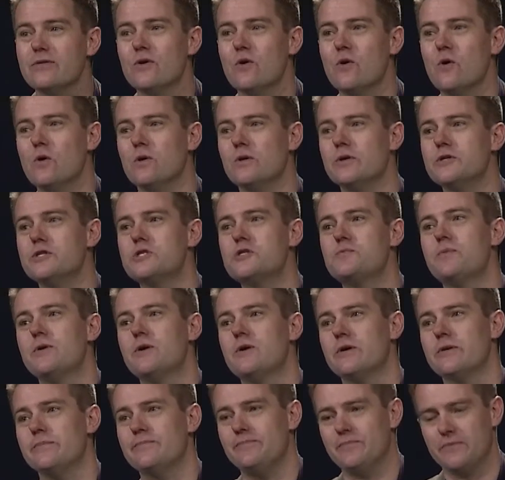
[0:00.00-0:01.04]
the Holy
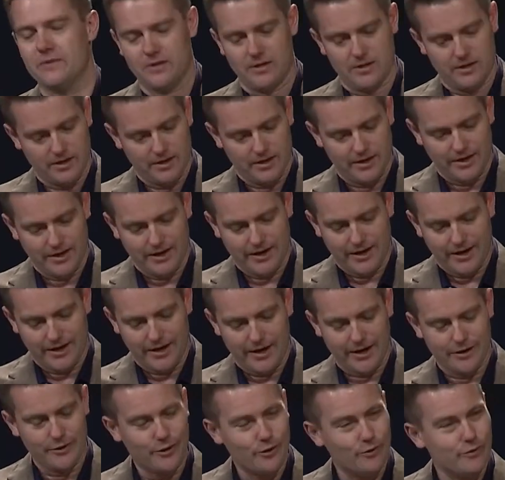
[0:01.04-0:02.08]
Spirit. And
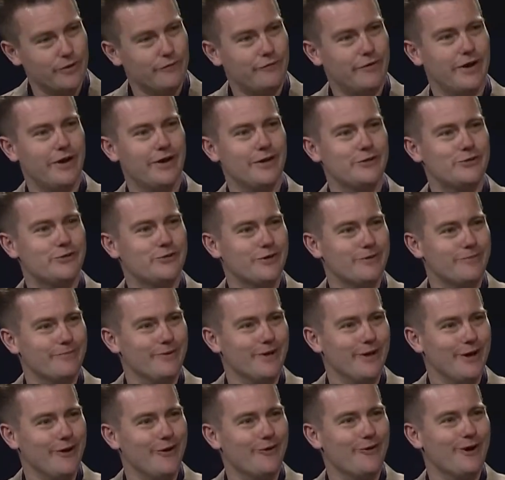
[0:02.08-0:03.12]
I know we've had some
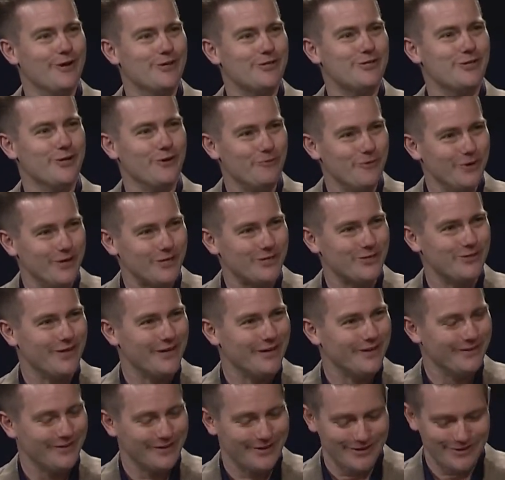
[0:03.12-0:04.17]
interesting weeks
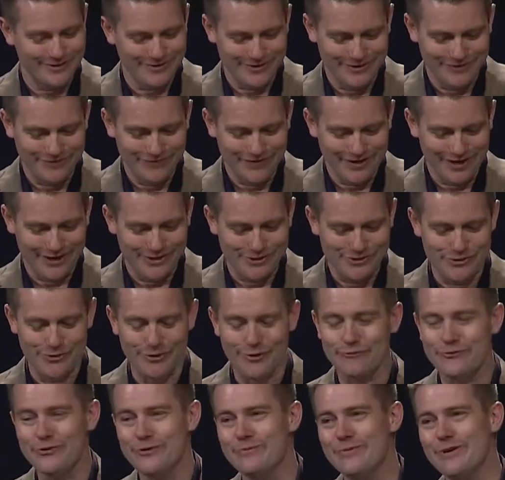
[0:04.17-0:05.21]
lately. And so
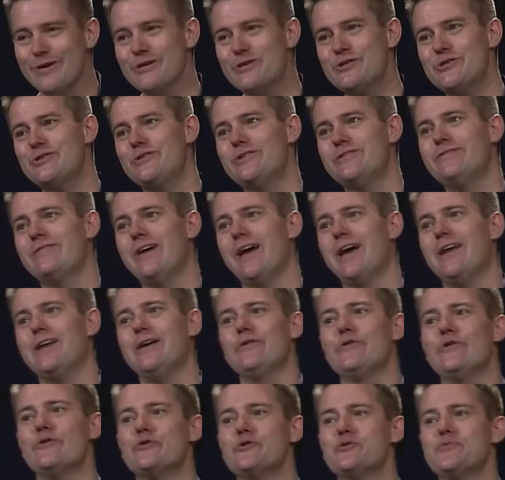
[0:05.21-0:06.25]
if you missed any
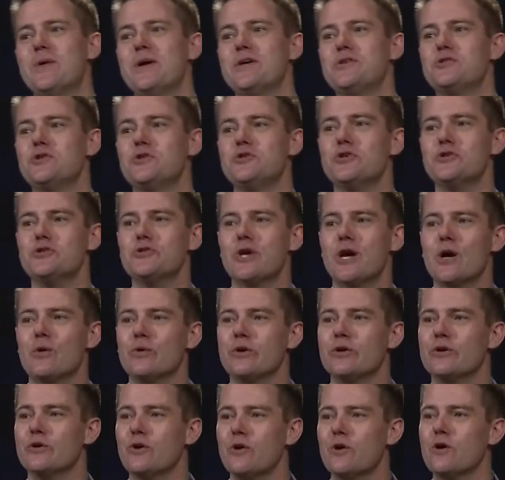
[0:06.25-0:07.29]
of those messages, I
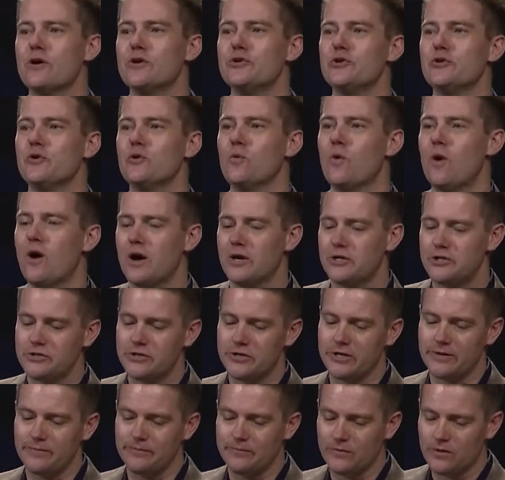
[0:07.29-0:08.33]
would encourage you to watch
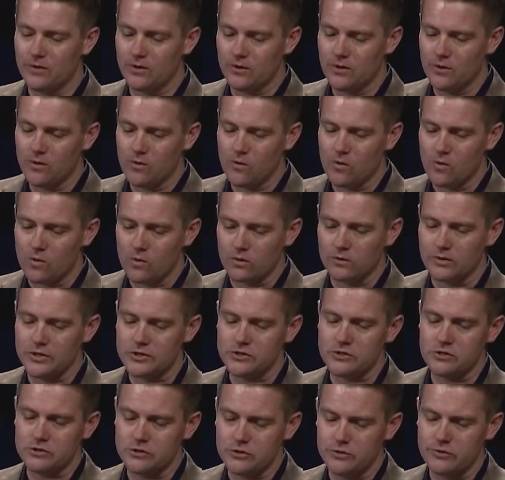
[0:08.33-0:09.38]
them or
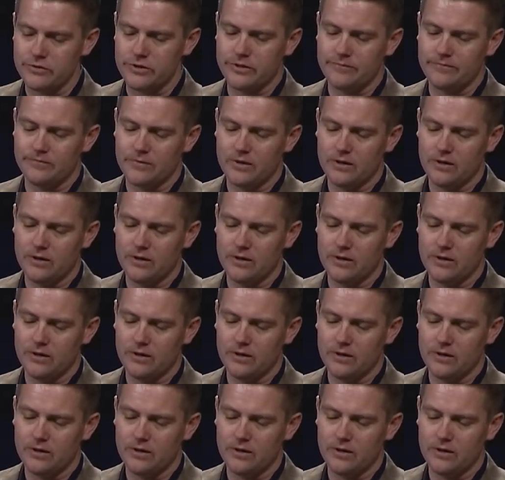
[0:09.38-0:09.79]
listen to them.